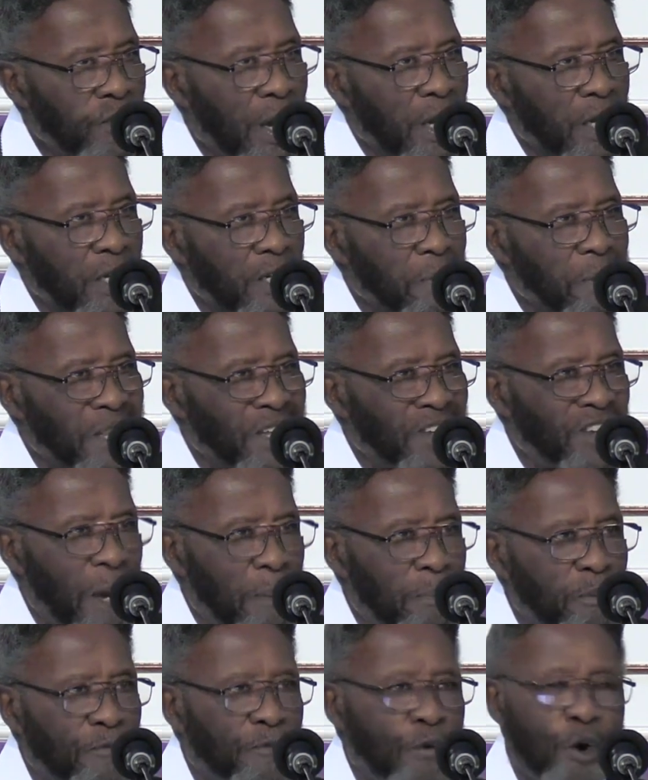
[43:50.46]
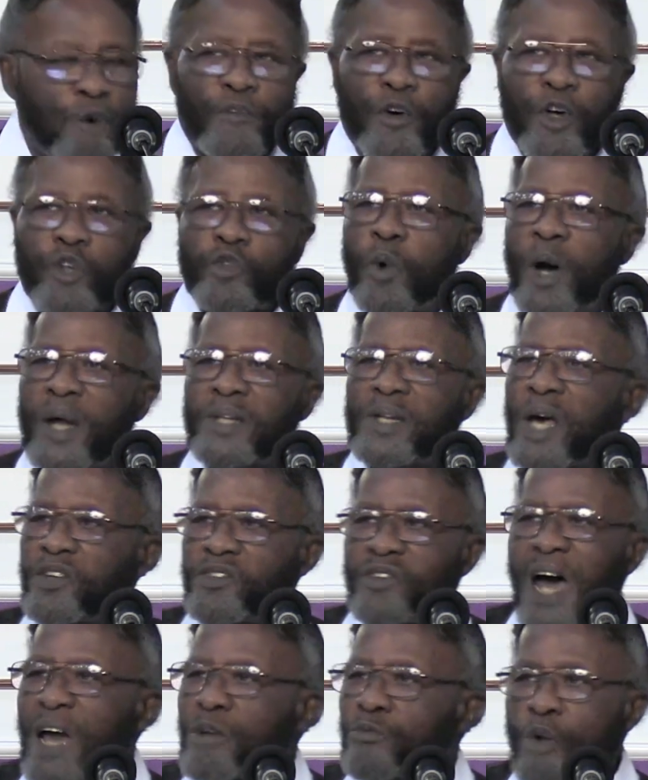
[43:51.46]
Second Timothy chapter 4 and verse 1
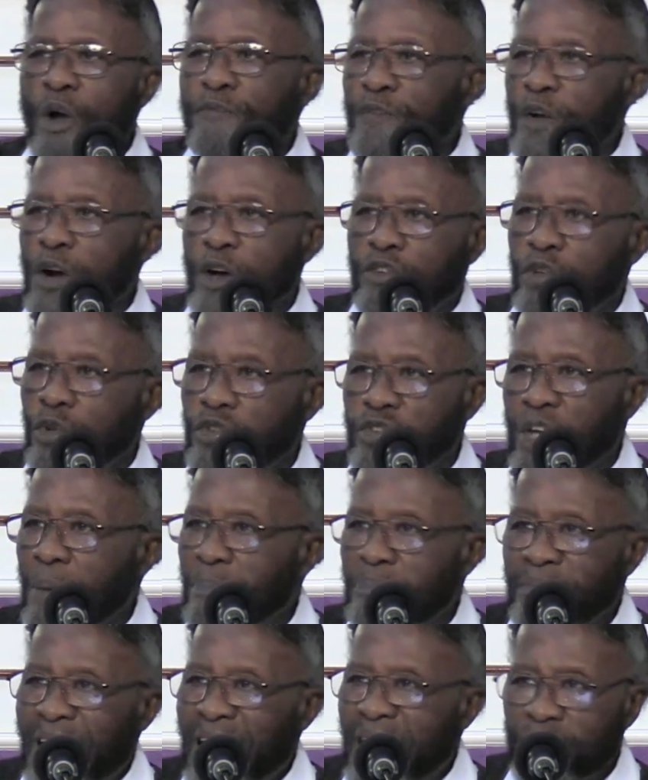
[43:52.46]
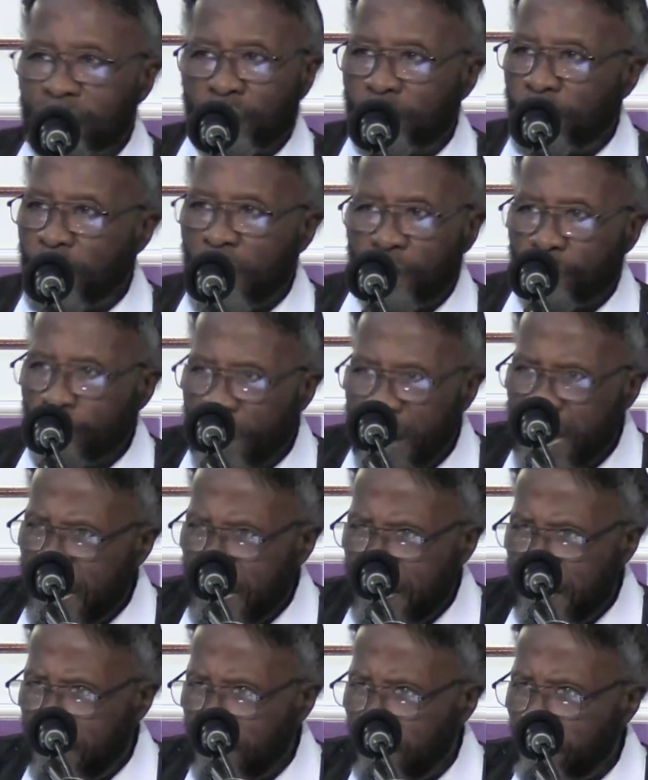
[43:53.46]
does not refer to some thousand year
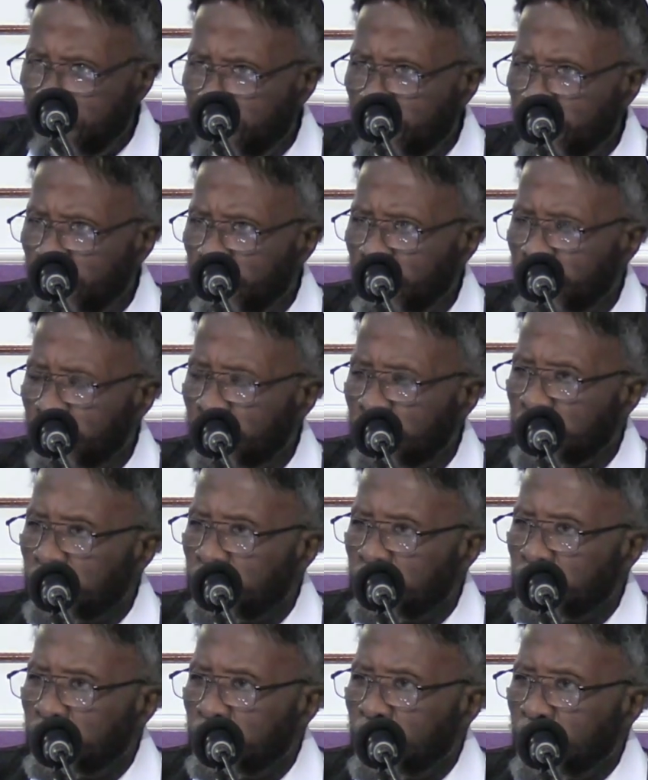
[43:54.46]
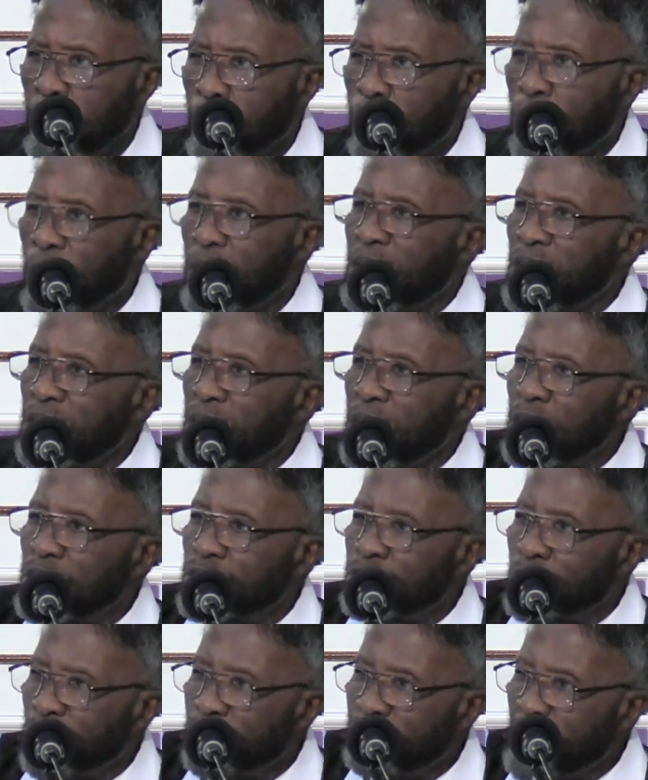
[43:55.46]
reign. What it
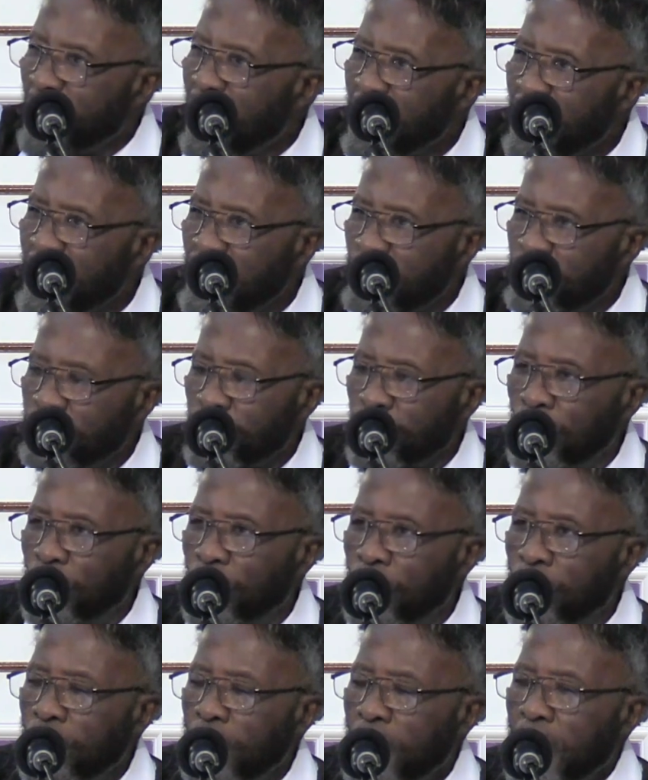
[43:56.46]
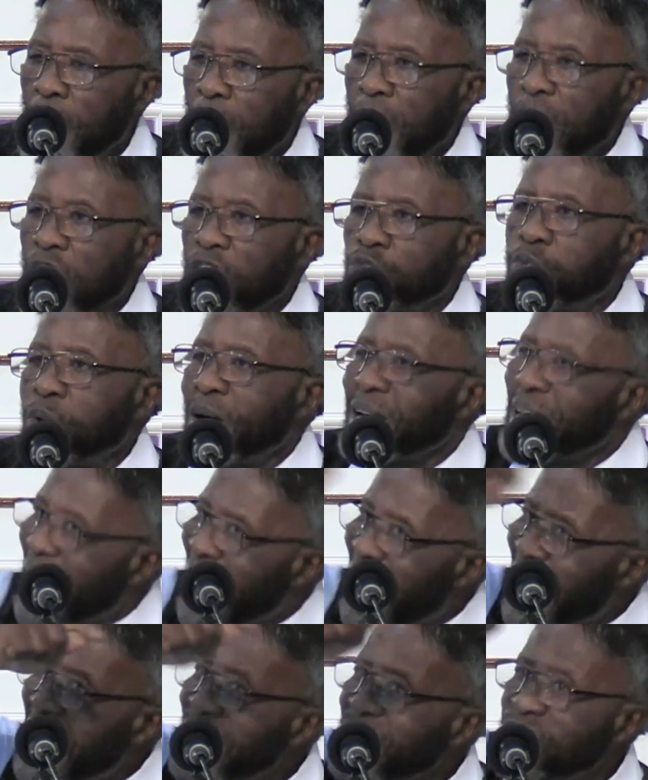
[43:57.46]
is referring to is
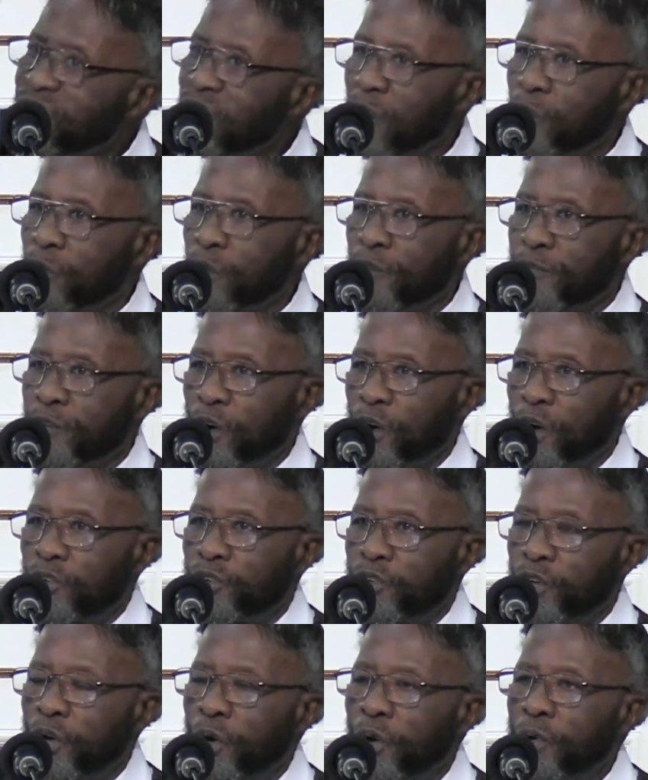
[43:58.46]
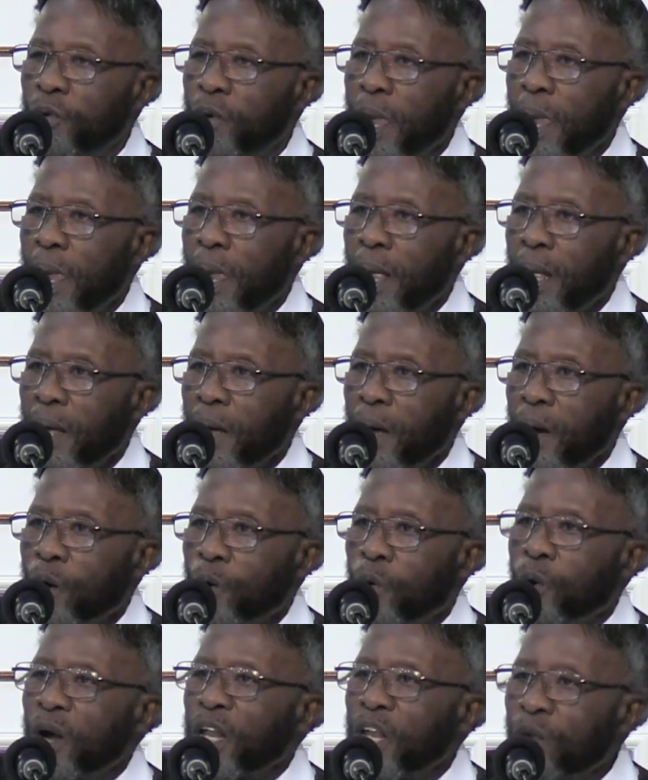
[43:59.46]
what Isaiah referred to.
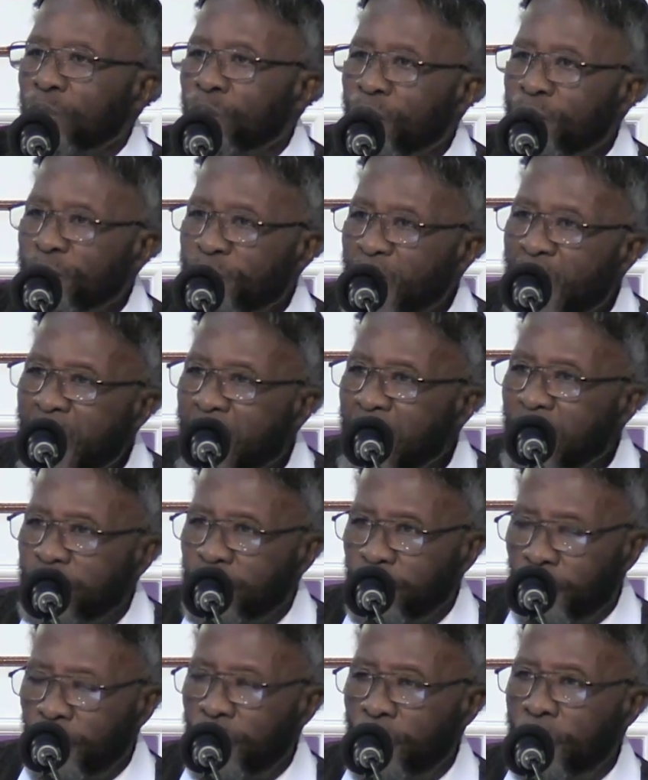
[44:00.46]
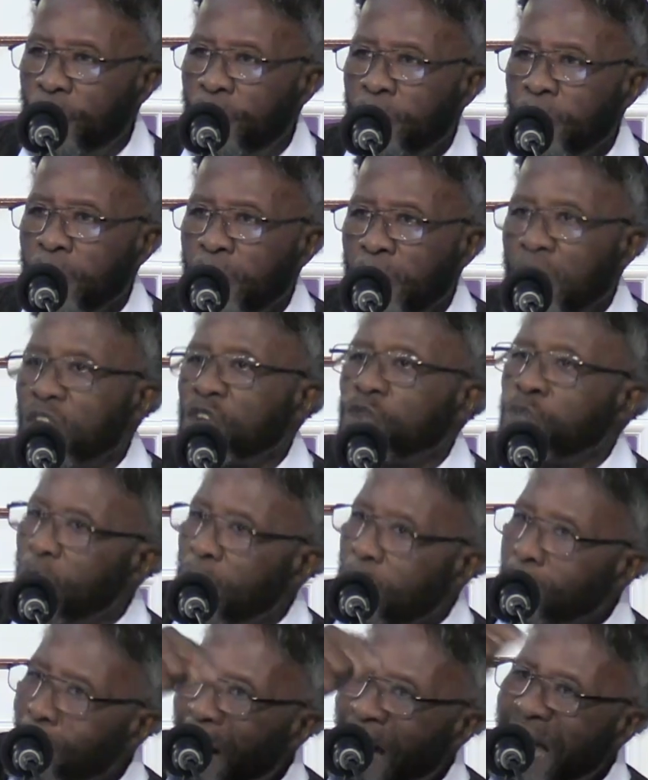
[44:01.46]
What it referred to
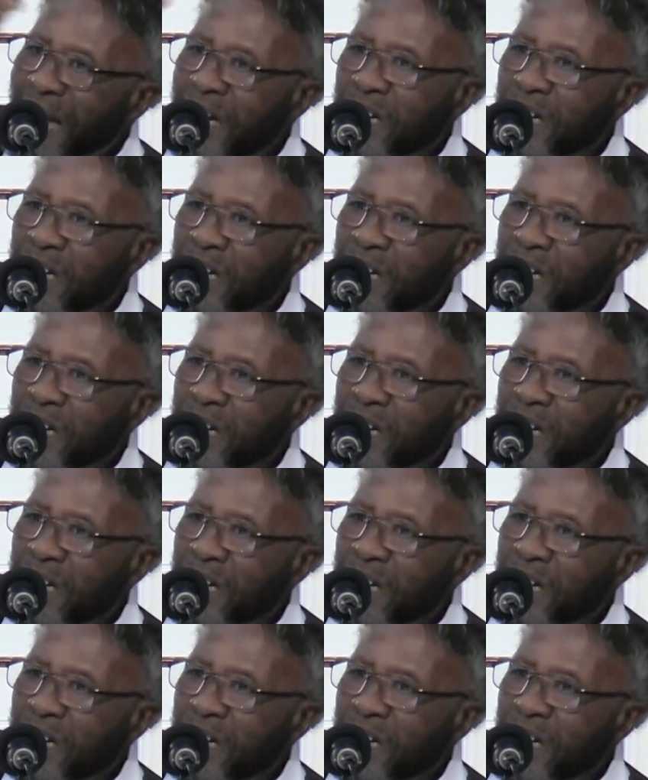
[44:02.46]
is what